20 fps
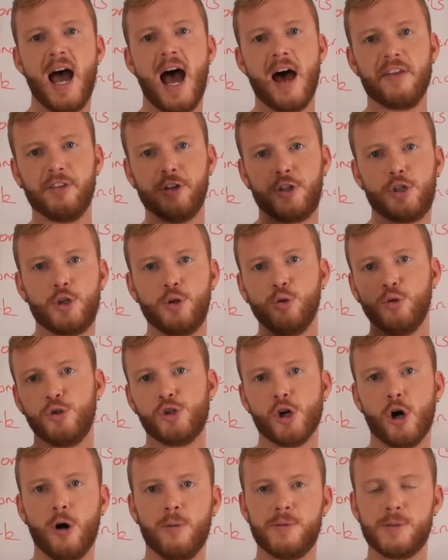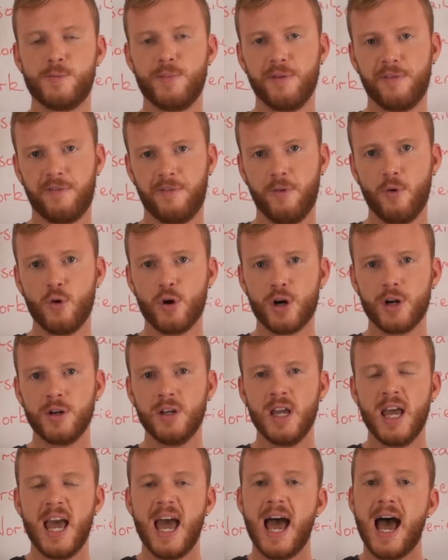and the 2 jobs before,